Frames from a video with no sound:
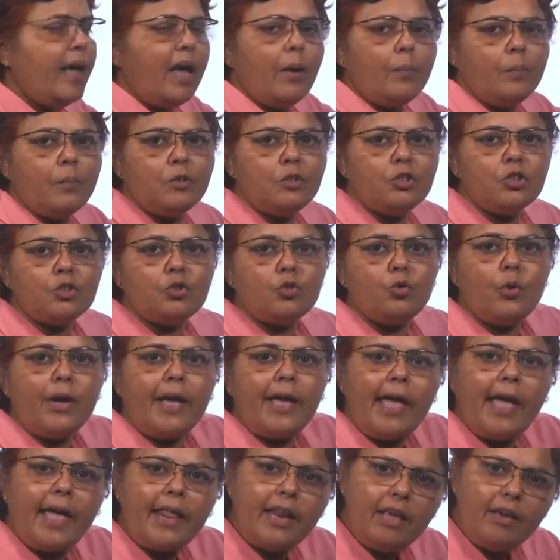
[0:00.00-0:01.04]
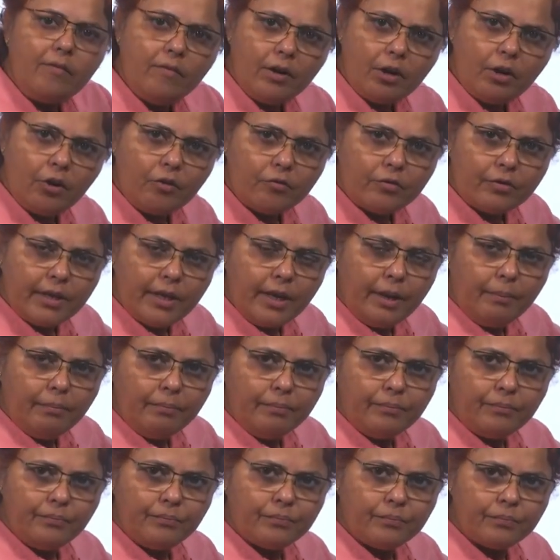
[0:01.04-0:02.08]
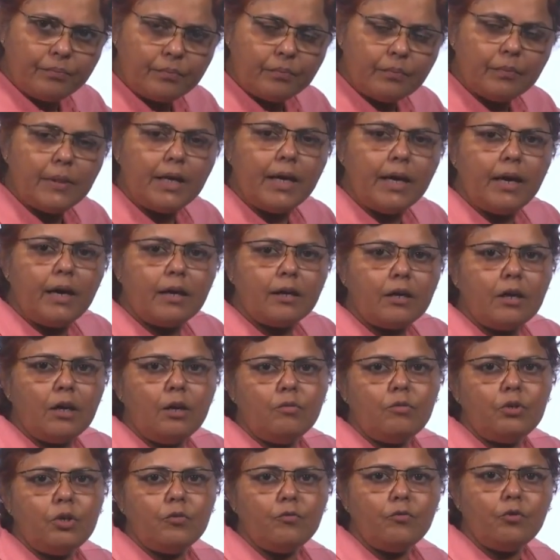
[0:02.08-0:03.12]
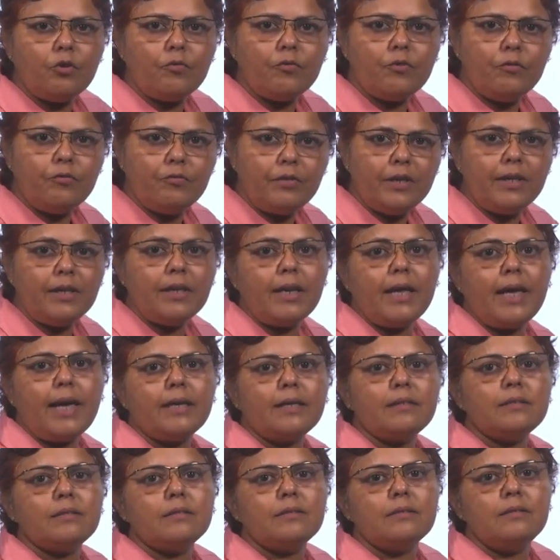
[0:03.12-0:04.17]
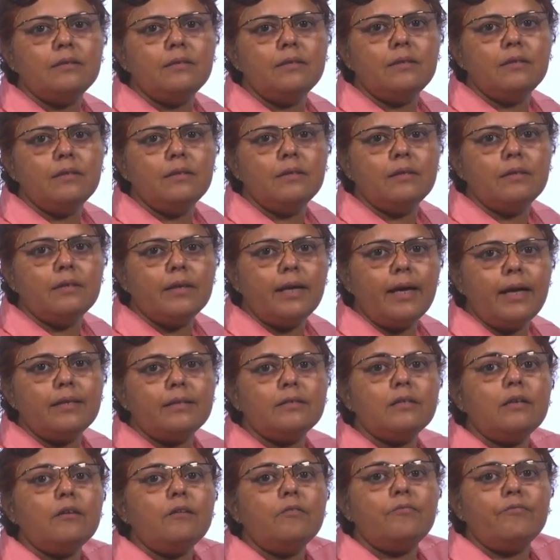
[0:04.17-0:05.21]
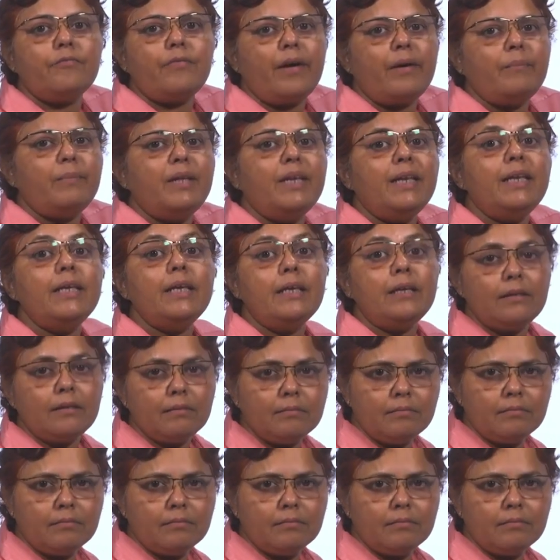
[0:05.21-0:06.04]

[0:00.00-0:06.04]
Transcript: happens to any one of them, they are covered for 15 lakhs as a family.